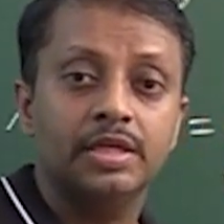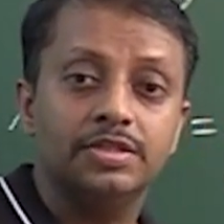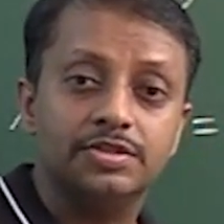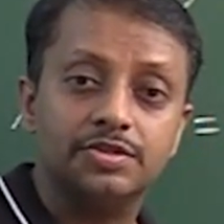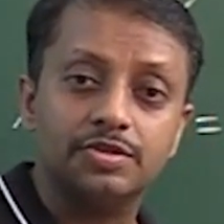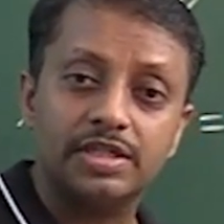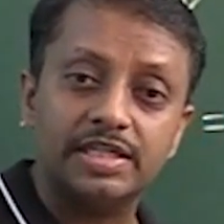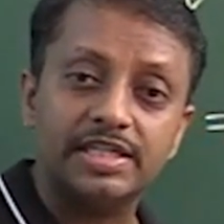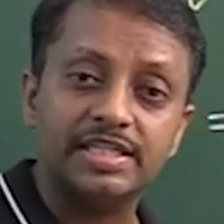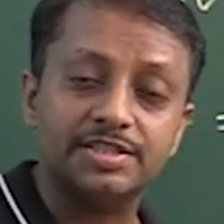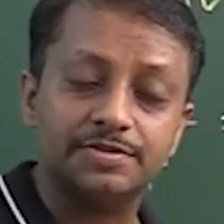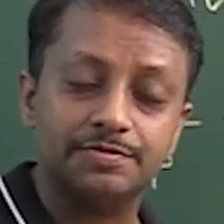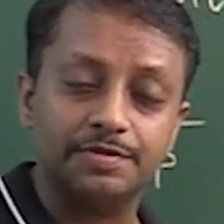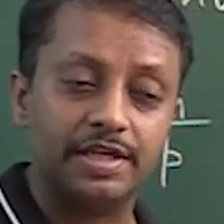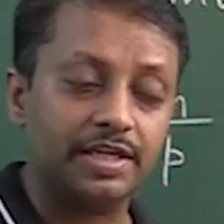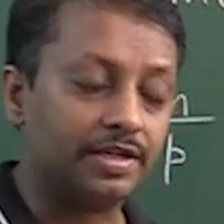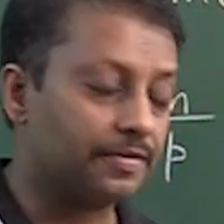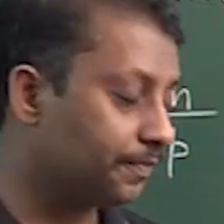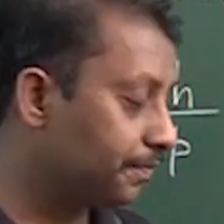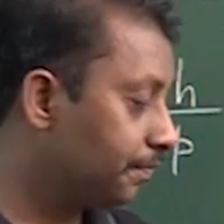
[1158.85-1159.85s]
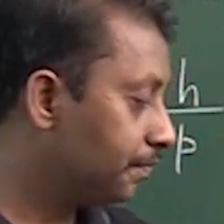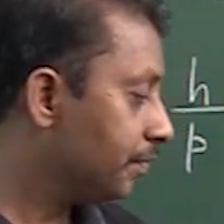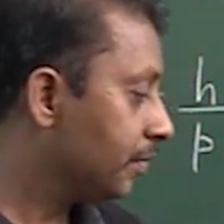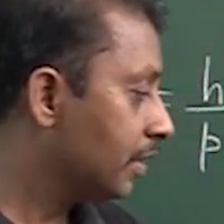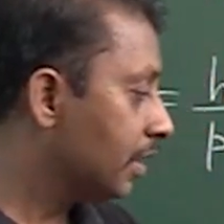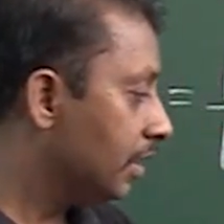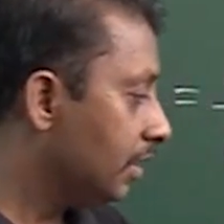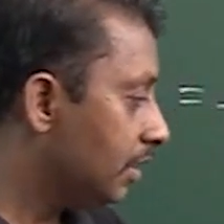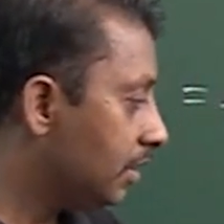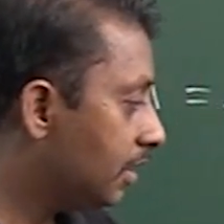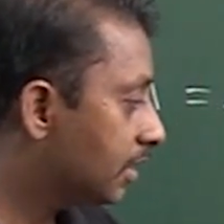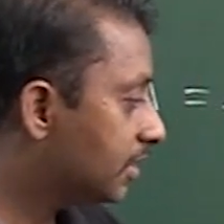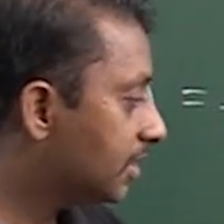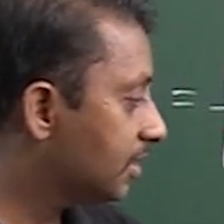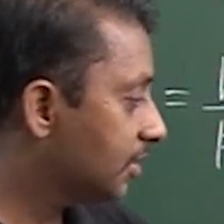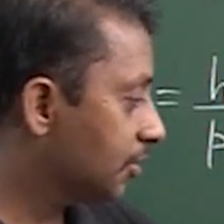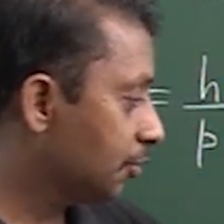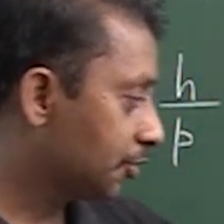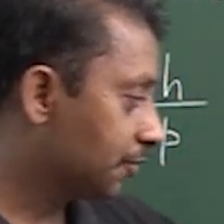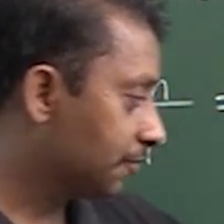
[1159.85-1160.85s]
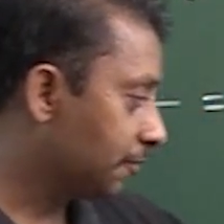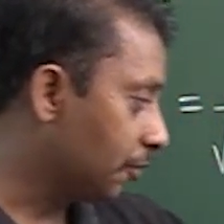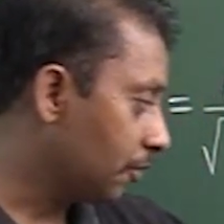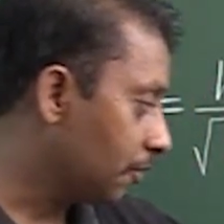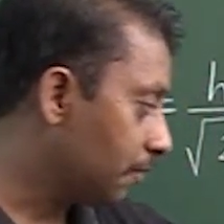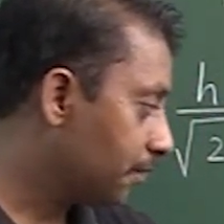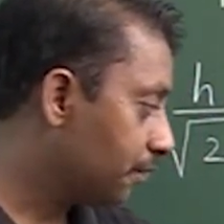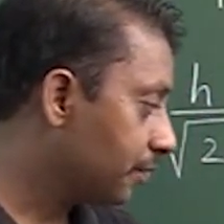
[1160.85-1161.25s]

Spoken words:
So that is where this is useful.